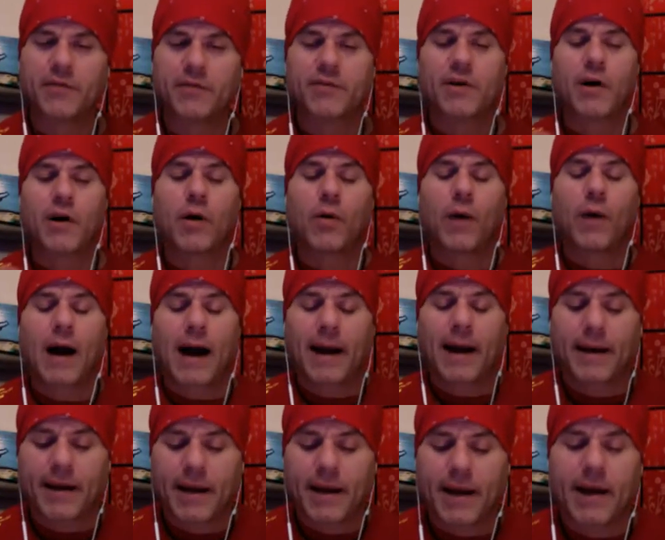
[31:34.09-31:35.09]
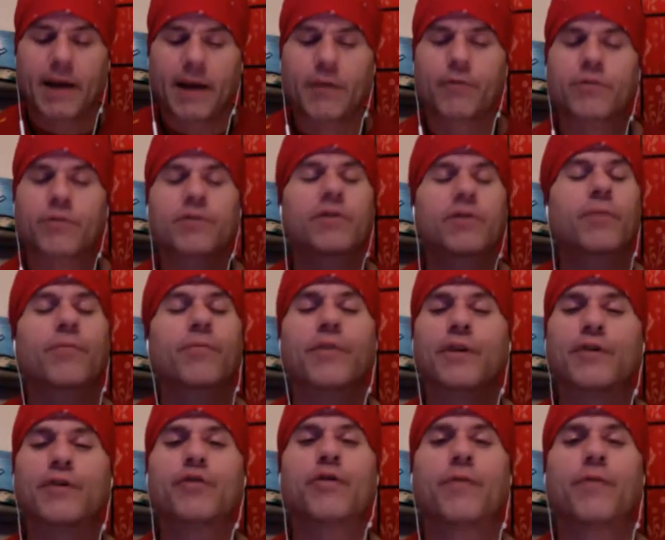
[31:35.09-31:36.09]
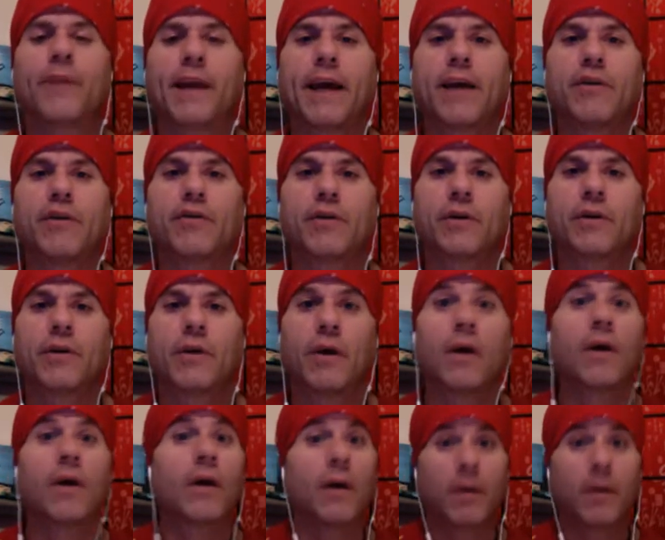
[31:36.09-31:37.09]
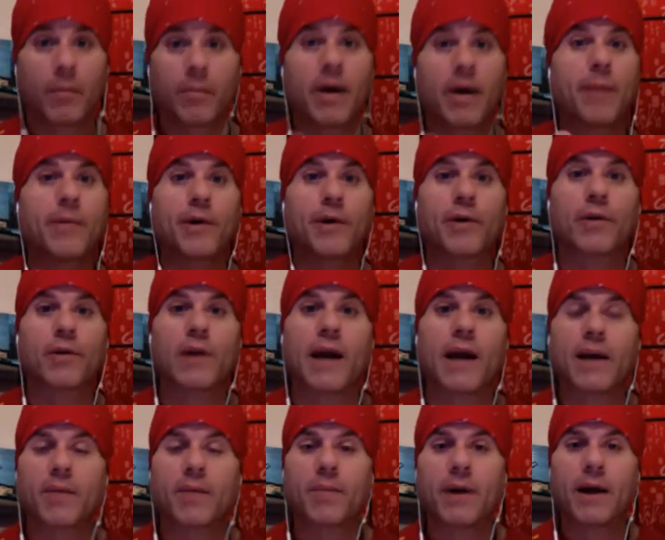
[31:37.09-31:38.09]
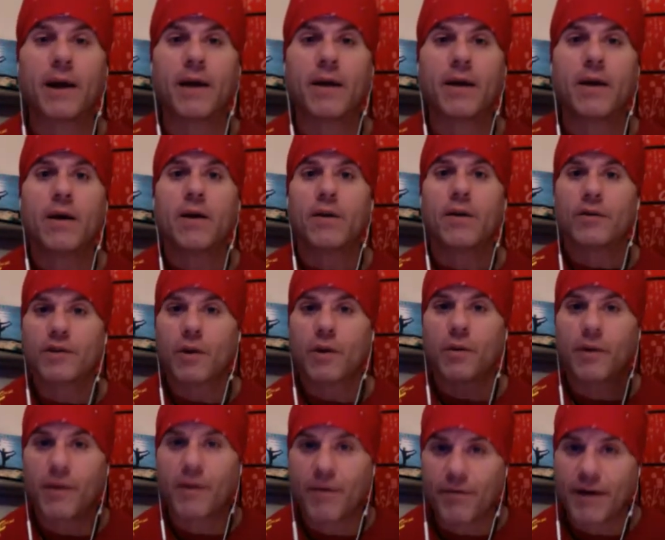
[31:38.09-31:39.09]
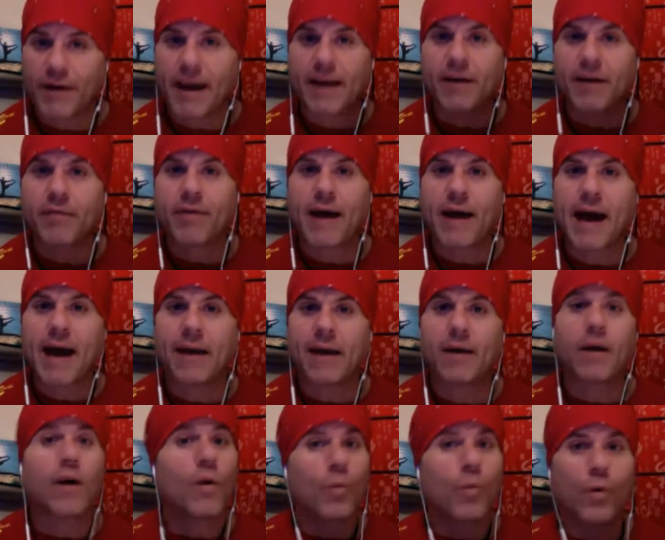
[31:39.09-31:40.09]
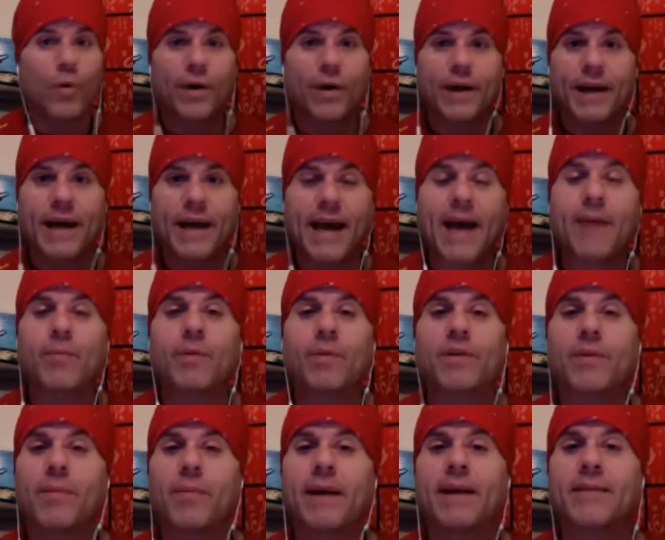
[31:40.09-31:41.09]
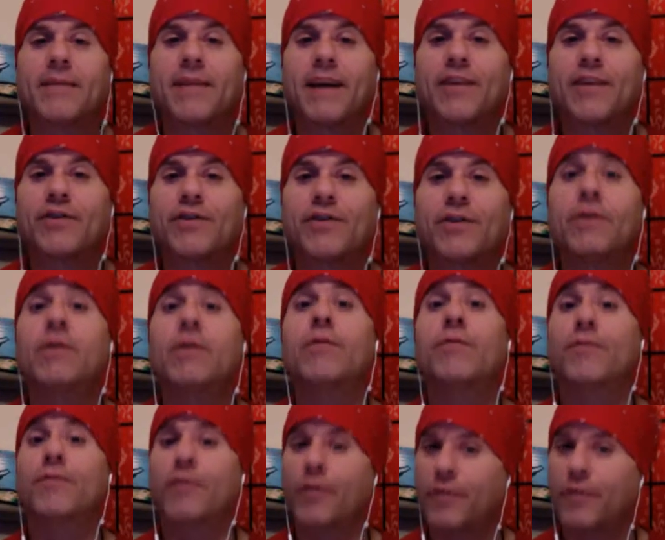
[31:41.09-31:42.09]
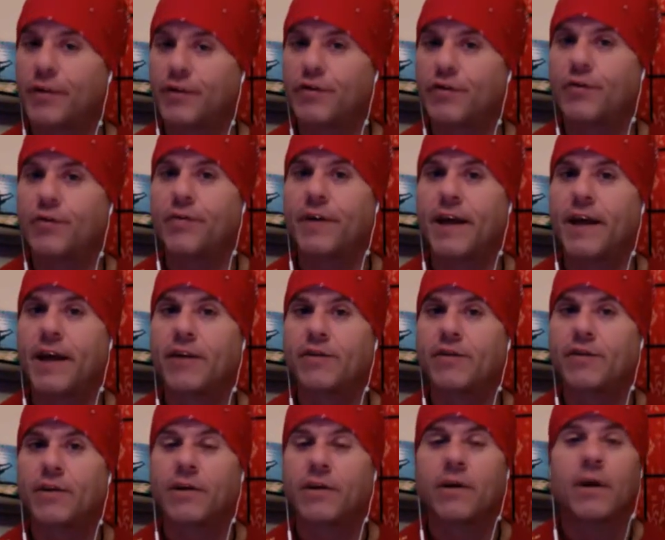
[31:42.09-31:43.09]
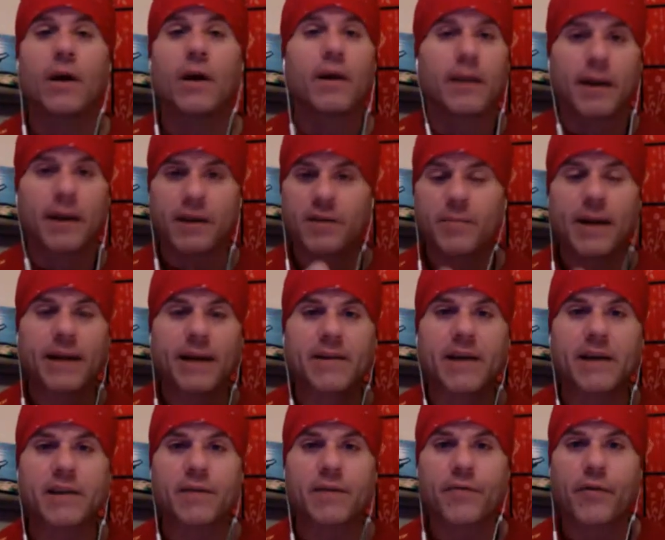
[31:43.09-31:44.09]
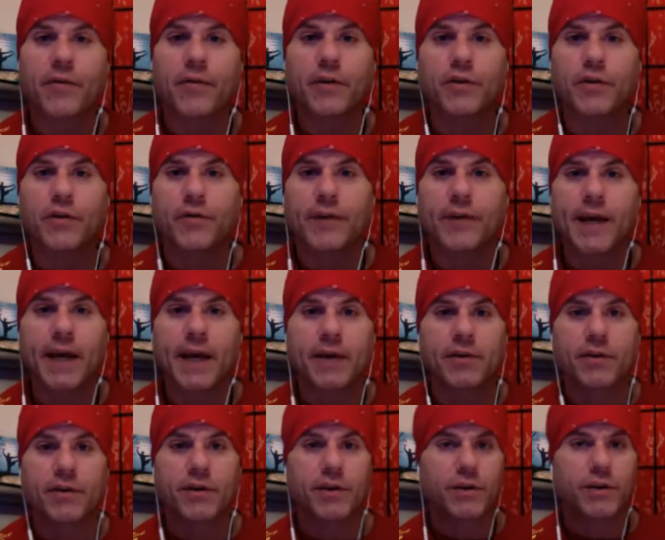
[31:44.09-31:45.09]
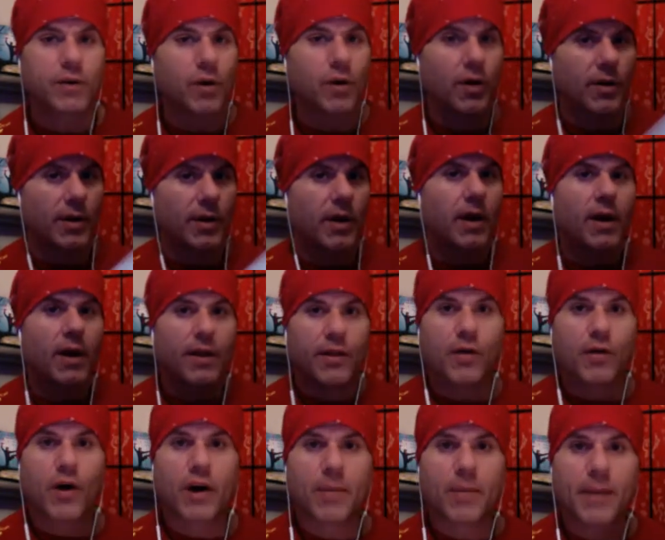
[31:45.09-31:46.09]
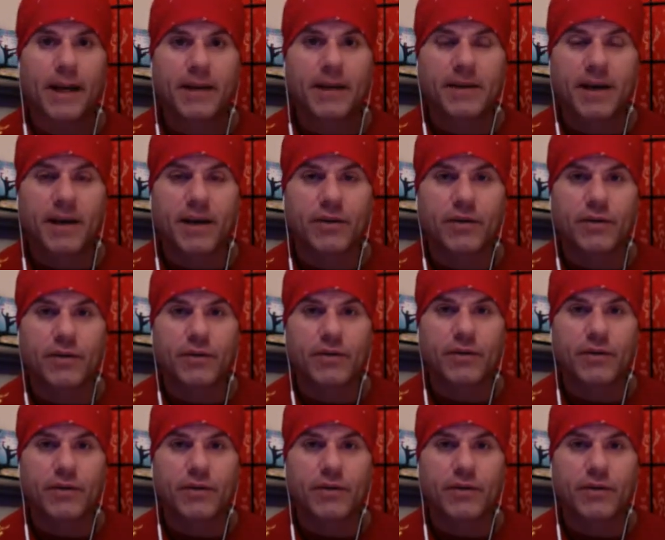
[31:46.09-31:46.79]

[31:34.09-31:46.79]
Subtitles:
So I need some rejuvenation. Maybe you're like me. So in the vein of that, we're going to end with the meditation for rejuvenation. Now, this meditation for rejuvenation is on The Art of Meditation.